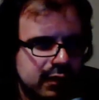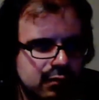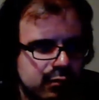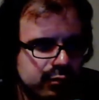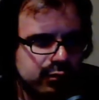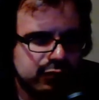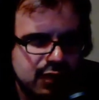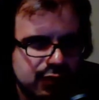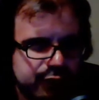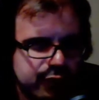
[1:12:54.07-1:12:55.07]
and then
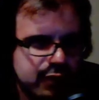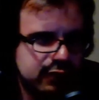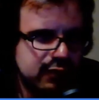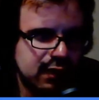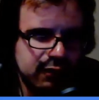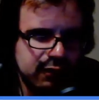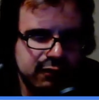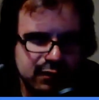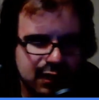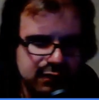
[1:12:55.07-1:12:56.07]
transfer it to the other,
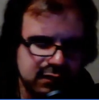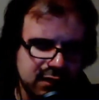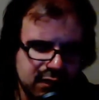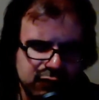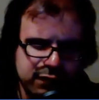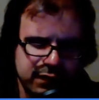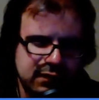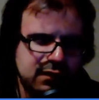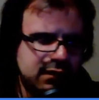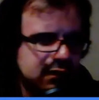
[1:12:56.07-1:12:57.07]
and that sort of
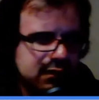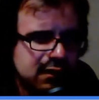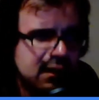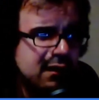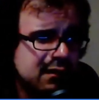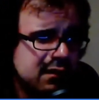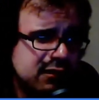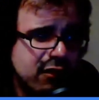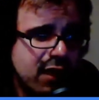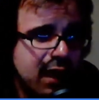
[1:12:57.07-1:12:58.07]
thing.
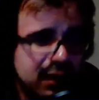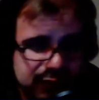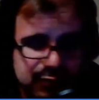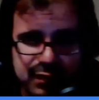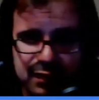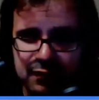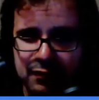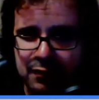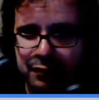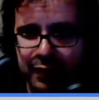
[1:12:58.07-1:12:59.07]
It's all right. It's some decent
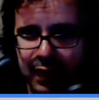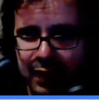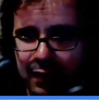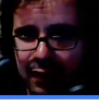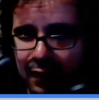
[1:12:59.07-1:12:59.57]
stuff there.